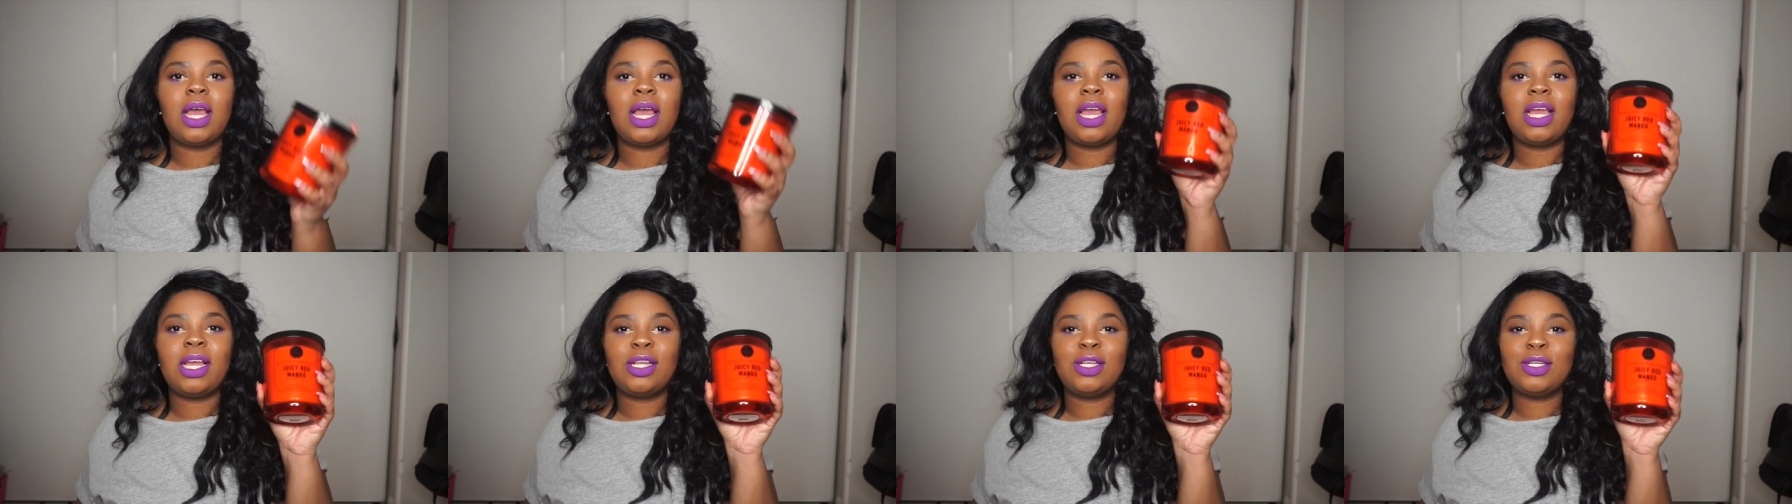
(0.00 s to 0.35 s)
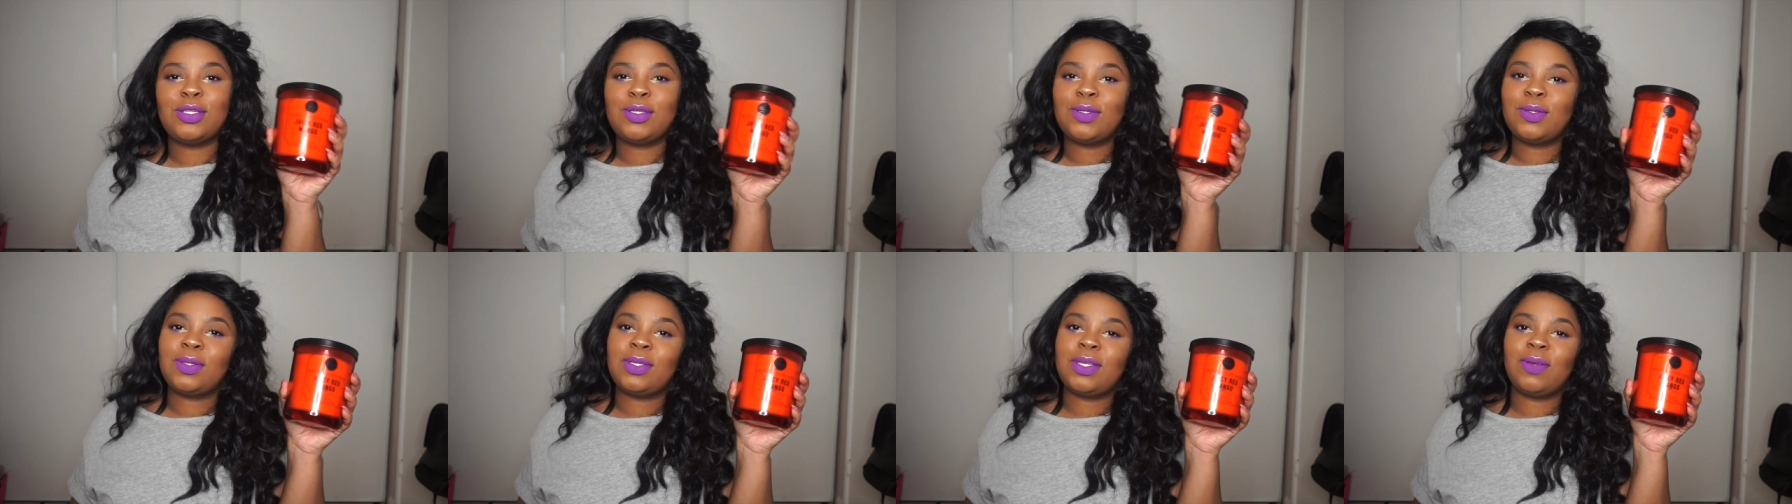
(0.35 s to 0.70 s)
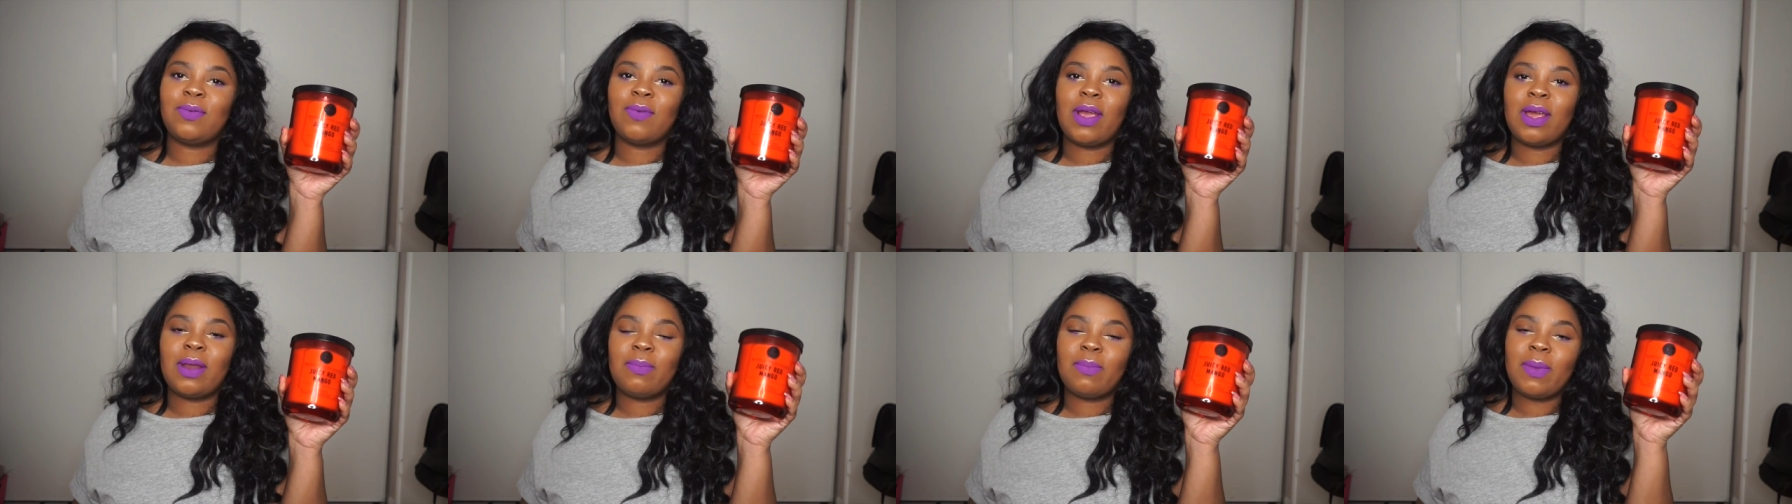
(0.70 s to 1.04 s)
in juicy
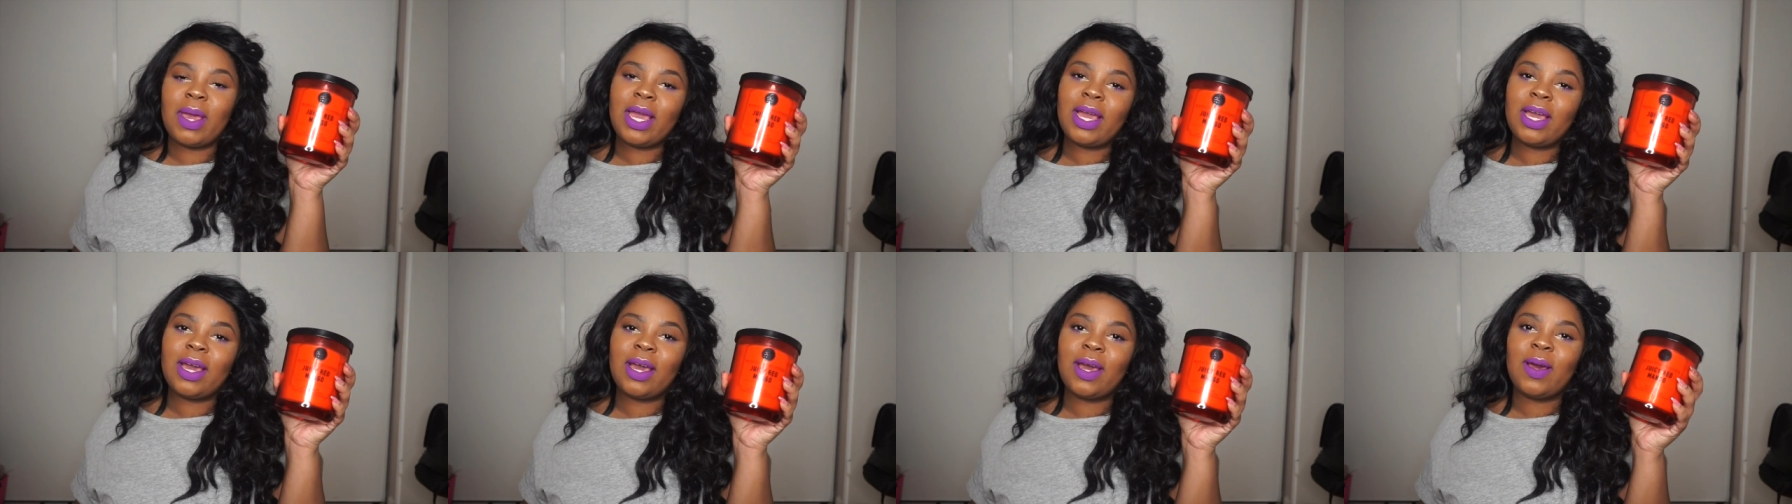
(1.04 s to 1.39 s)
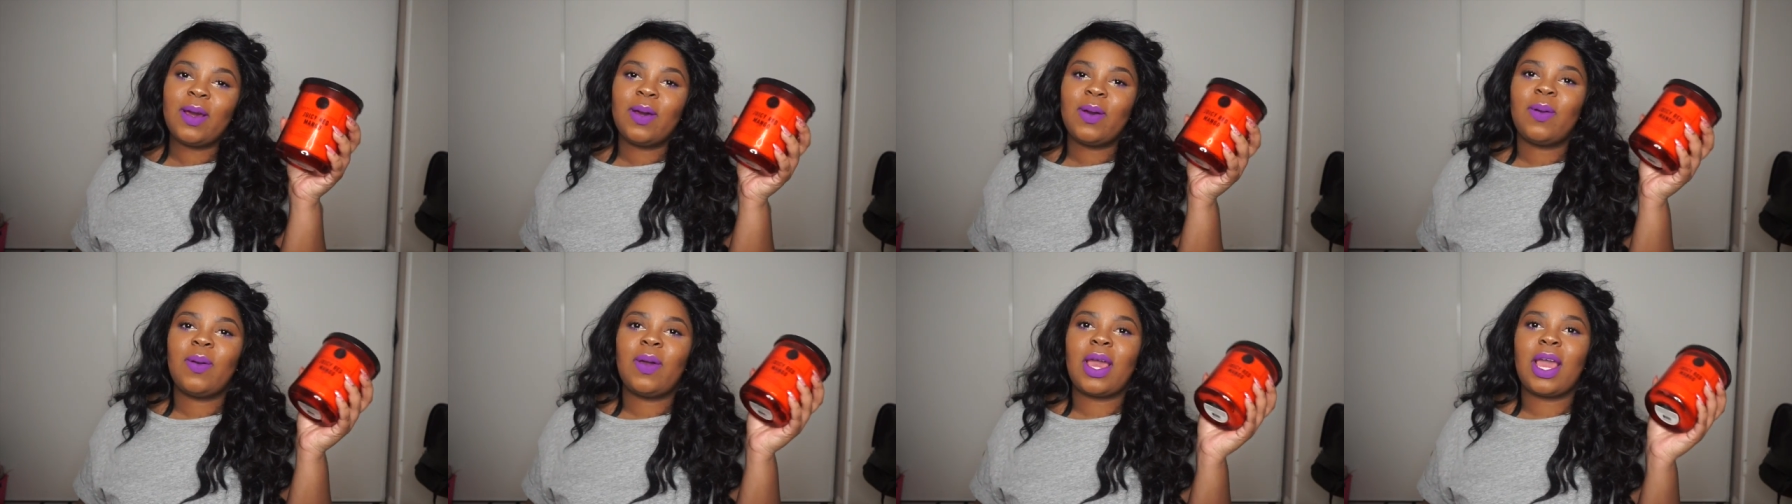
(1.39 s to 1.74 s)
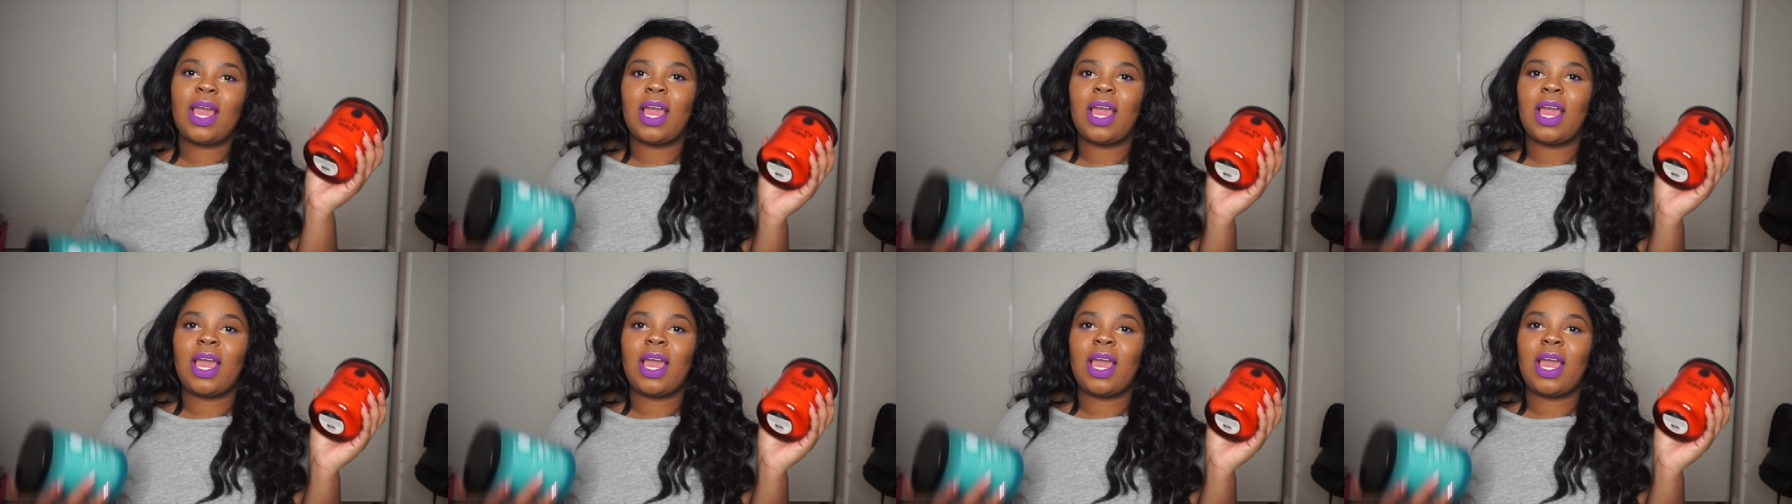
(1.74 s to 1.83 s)
red mango